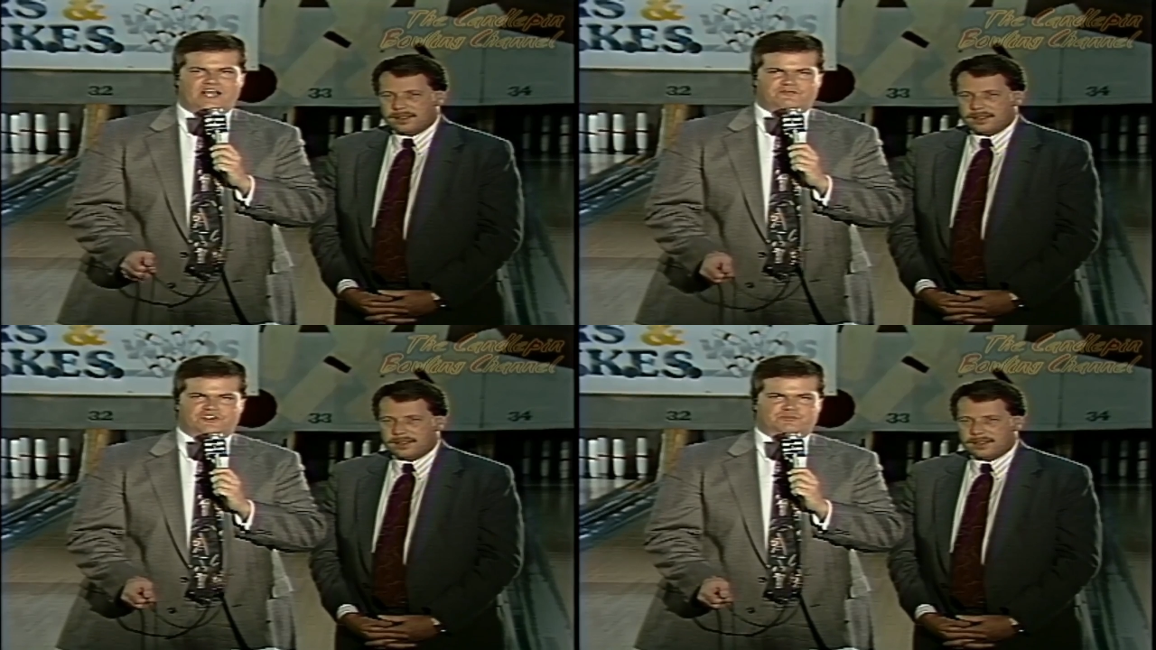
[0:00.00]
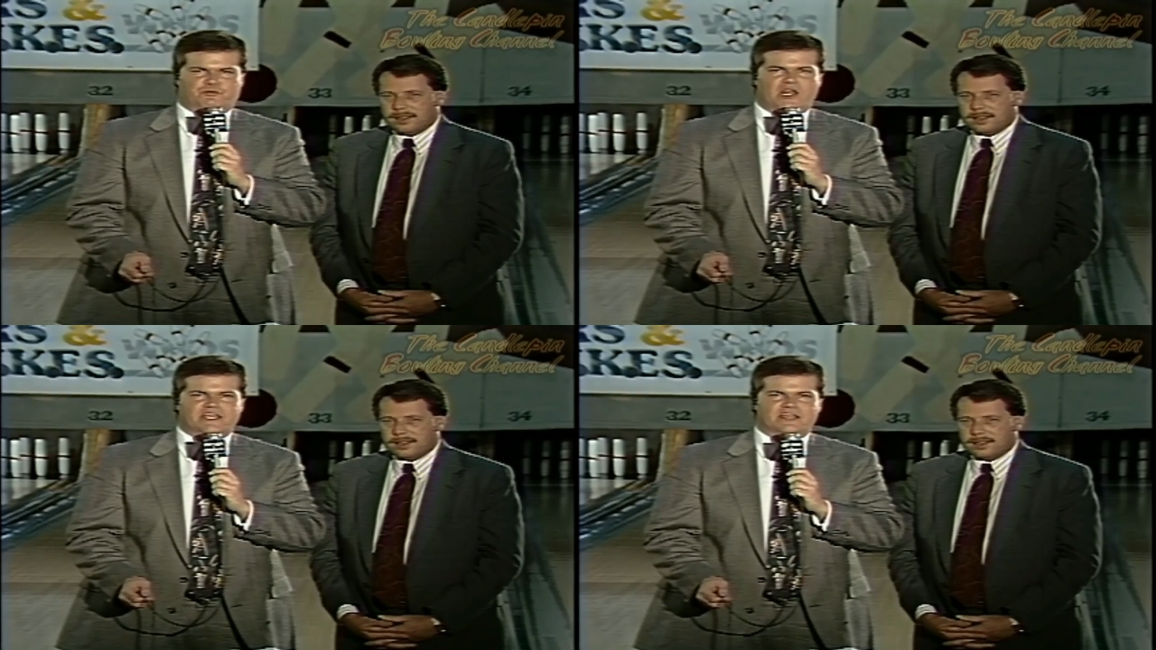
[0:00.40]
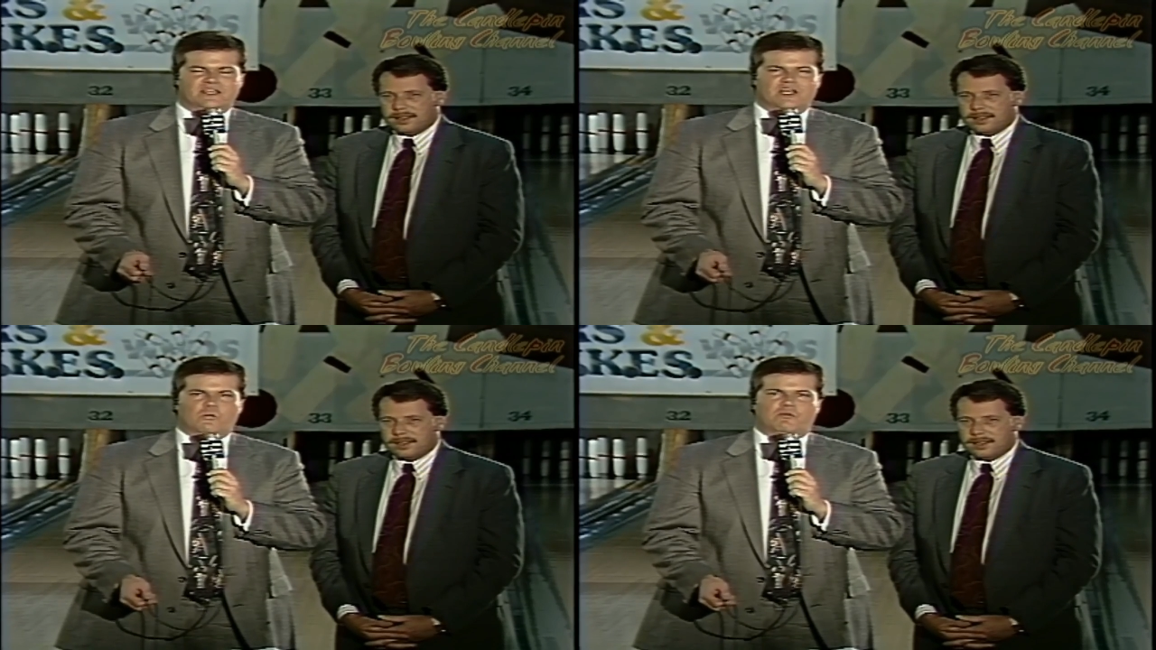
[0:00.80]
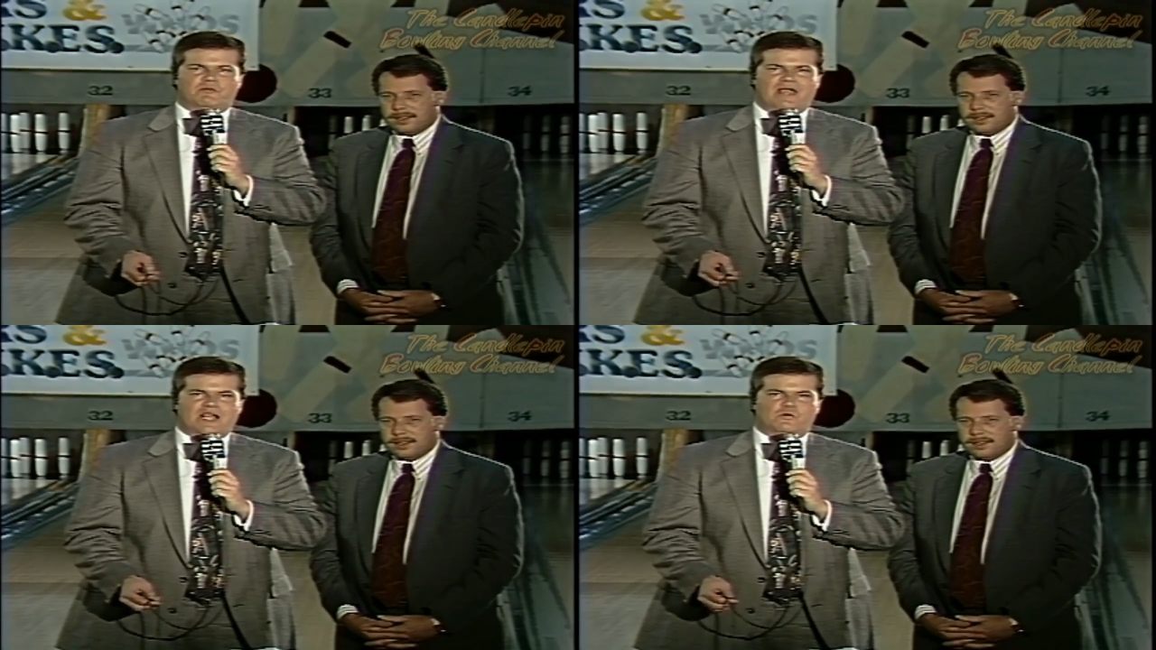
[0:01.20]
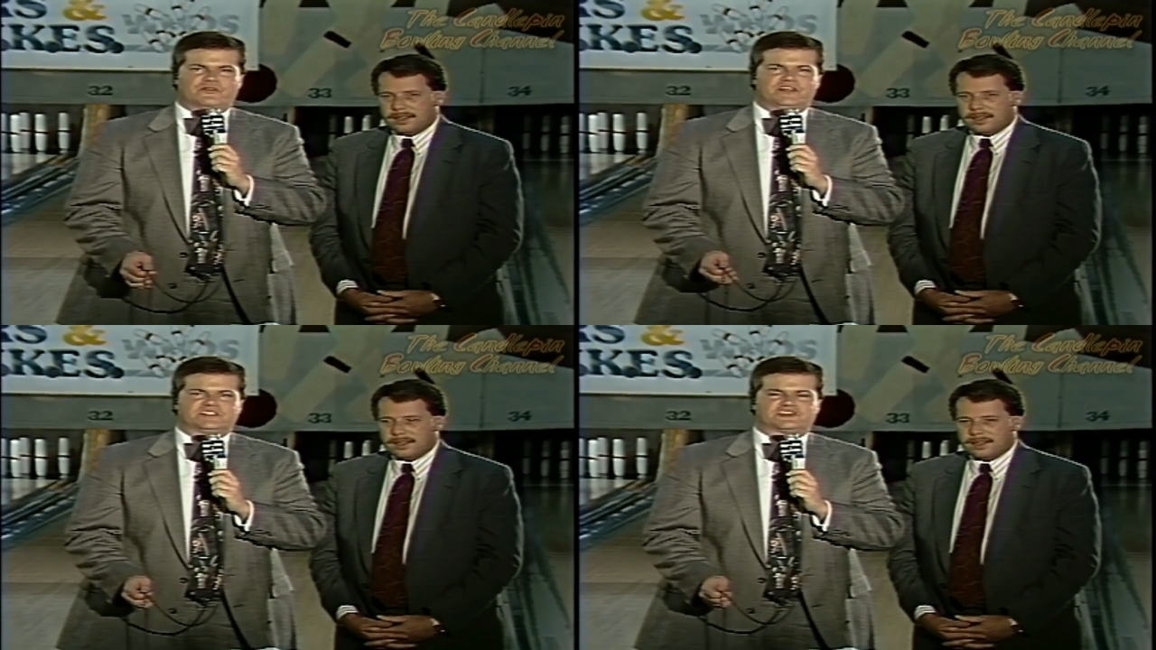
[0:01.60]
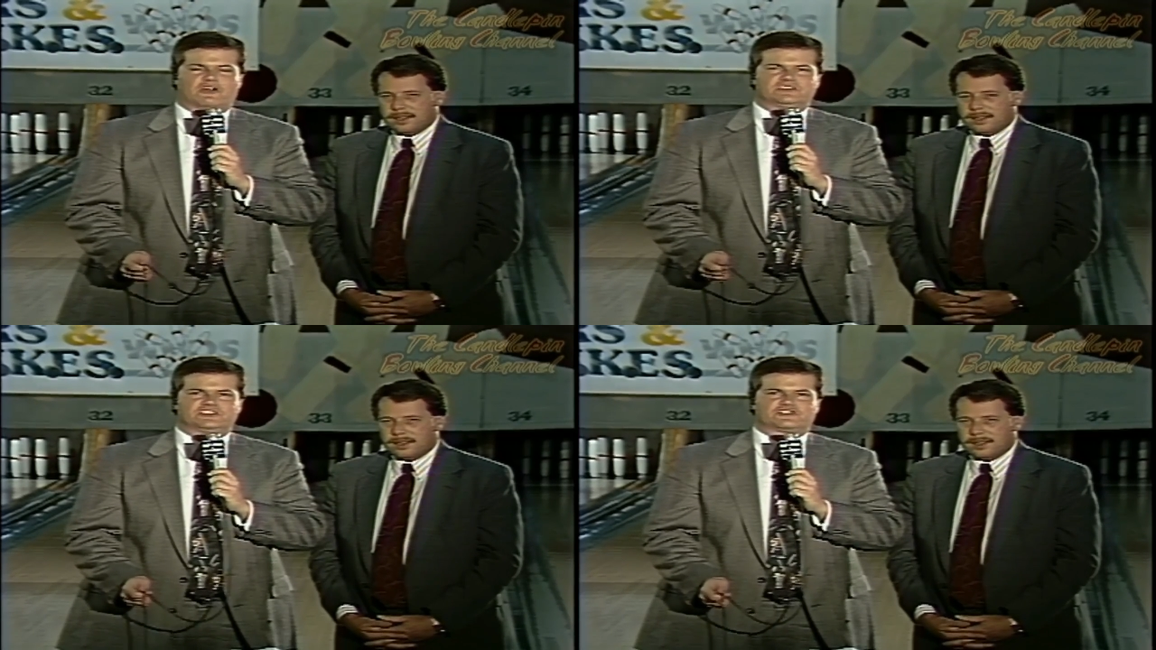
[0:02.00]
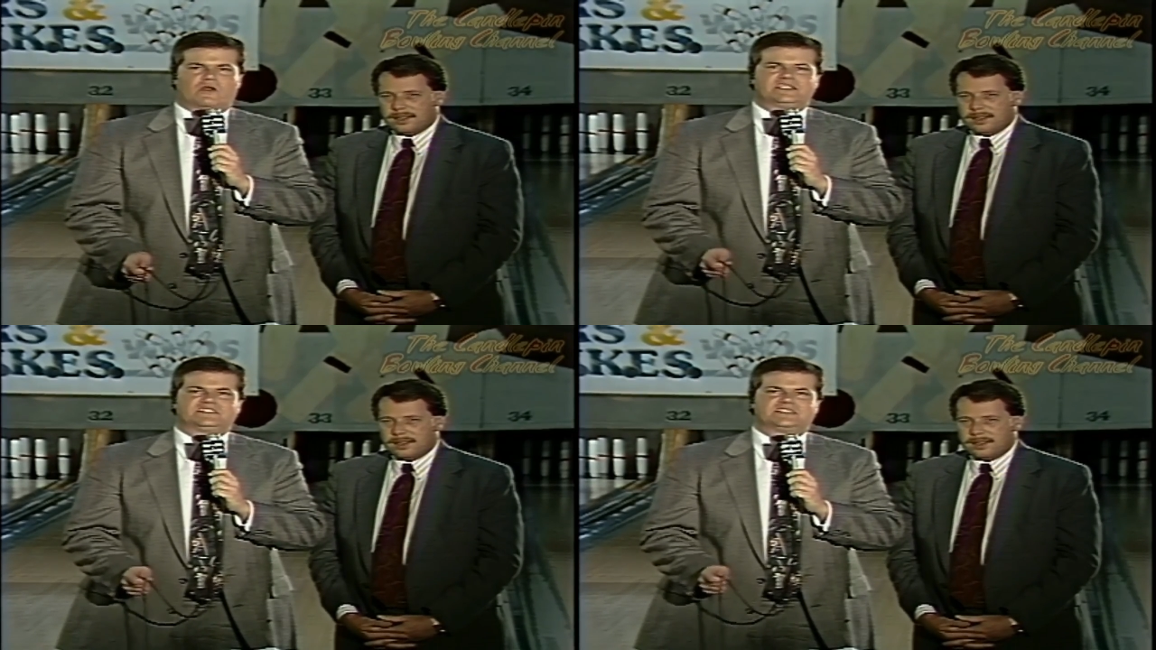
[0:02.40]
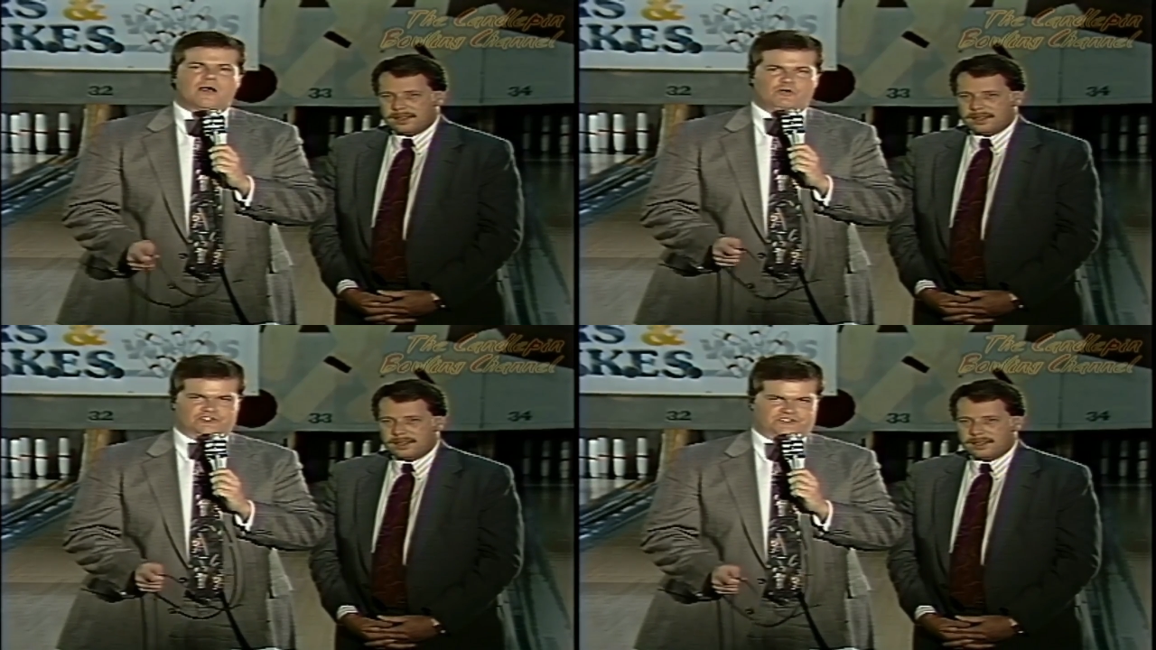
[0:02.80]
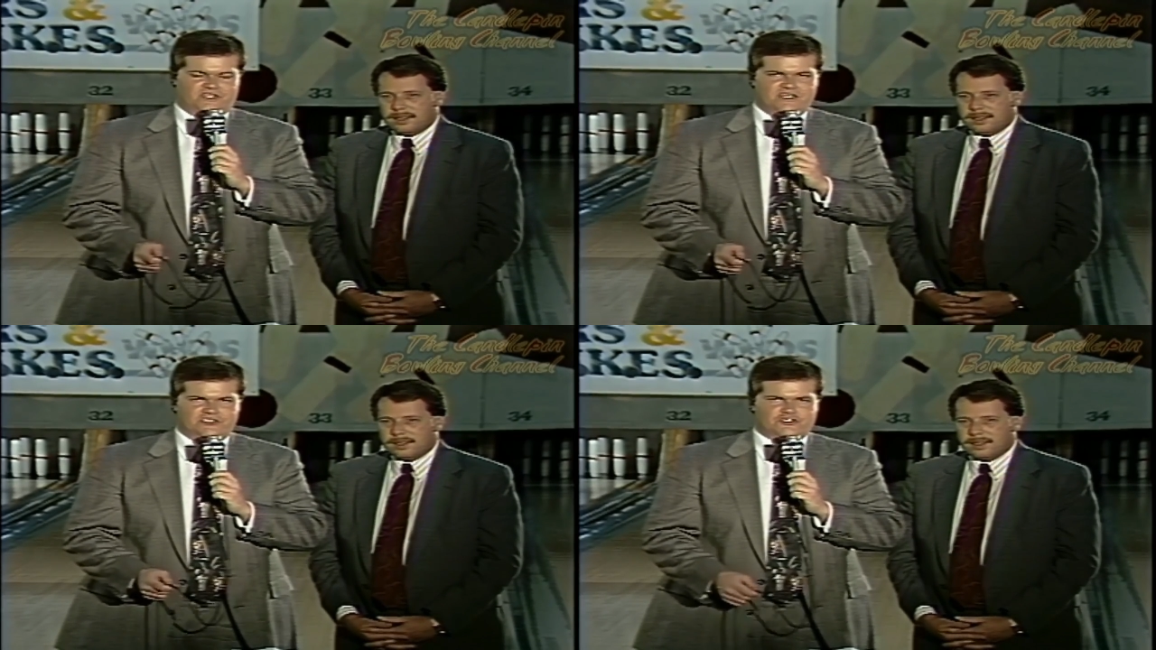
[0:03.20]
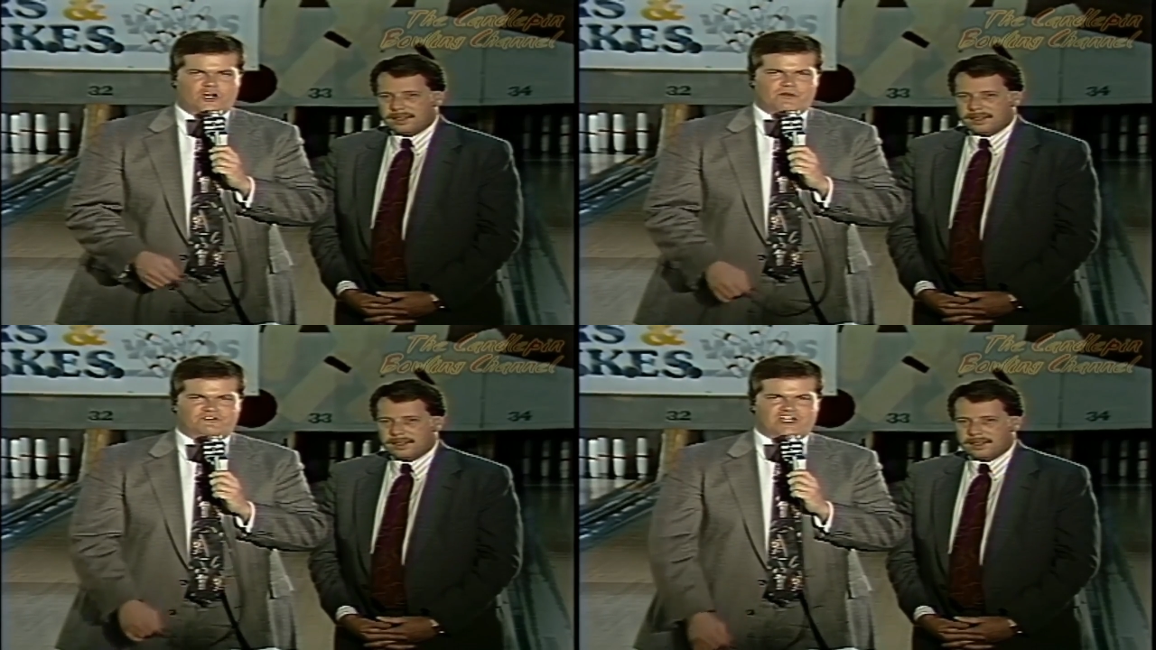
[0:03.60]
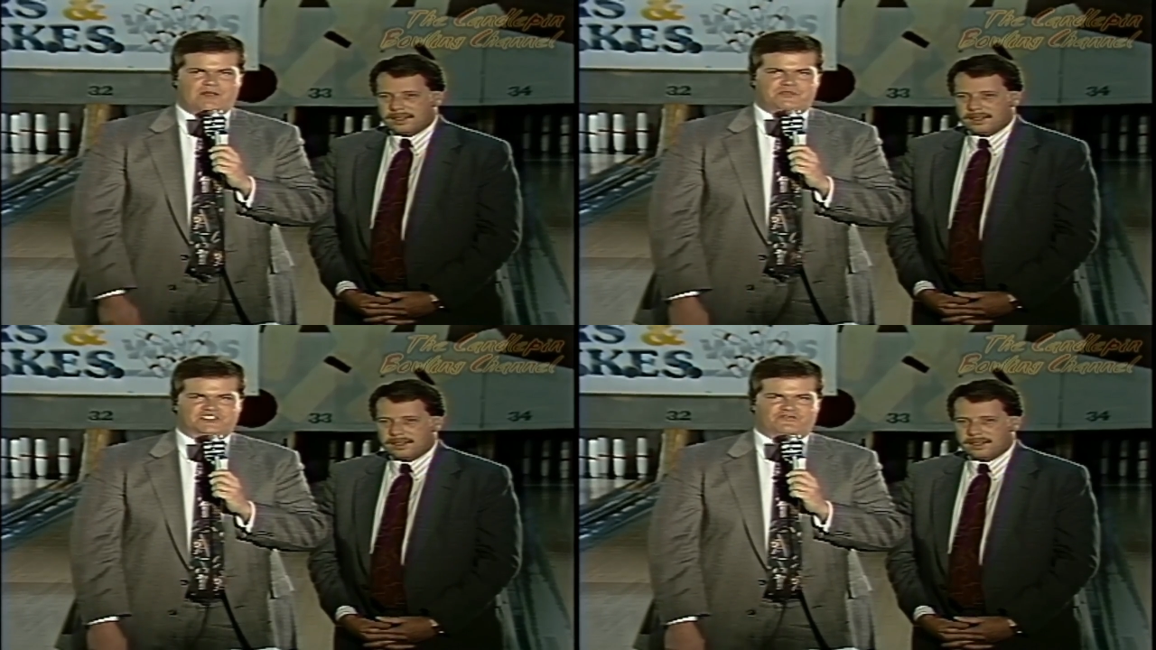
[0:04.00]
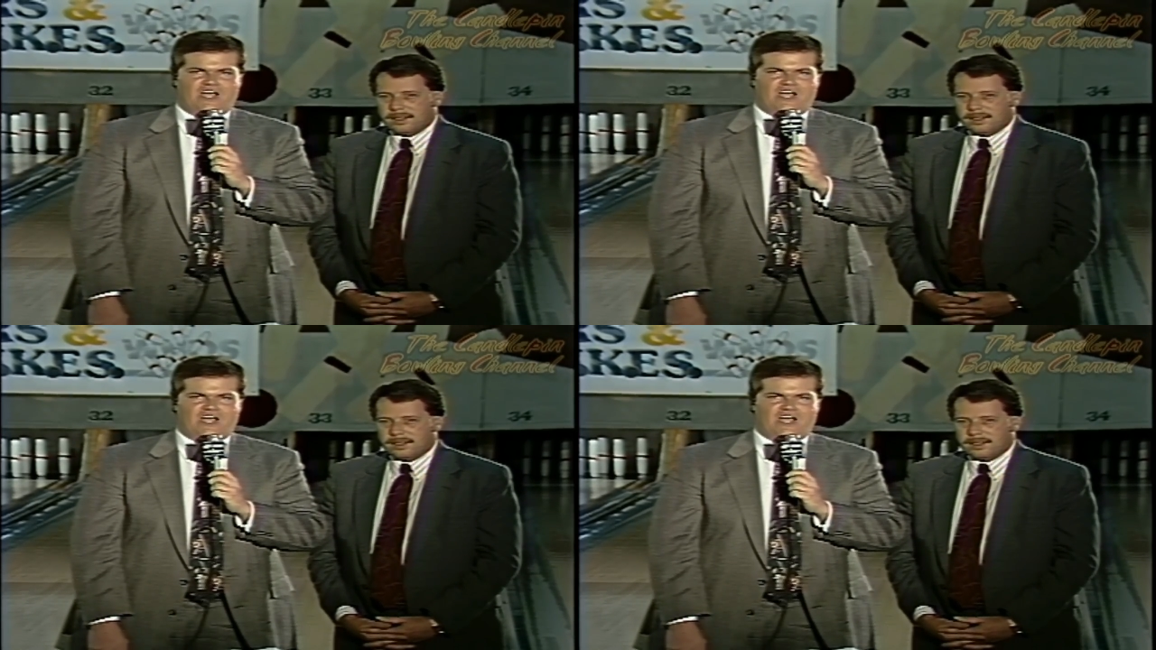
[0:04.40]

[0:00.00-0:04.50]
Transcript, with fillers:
Speaker 1: after this break, we'll be back with the Stars and Strikes Doubles Tournament of Champions